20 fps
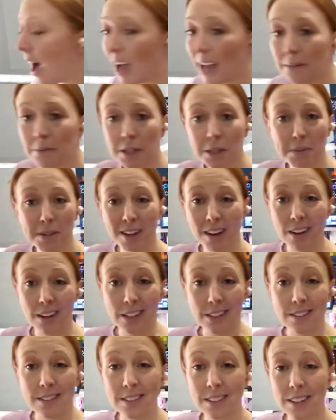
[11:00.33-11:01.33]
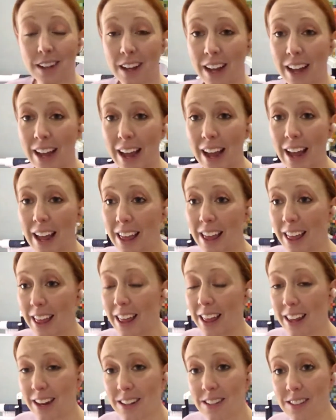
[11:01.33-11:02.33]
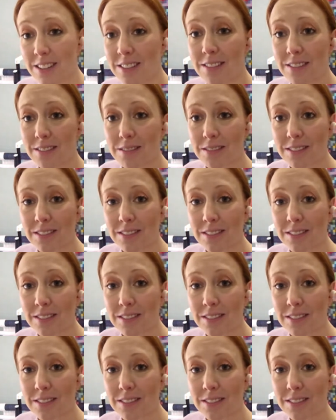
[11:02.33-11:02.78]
I'm going to be honest, it is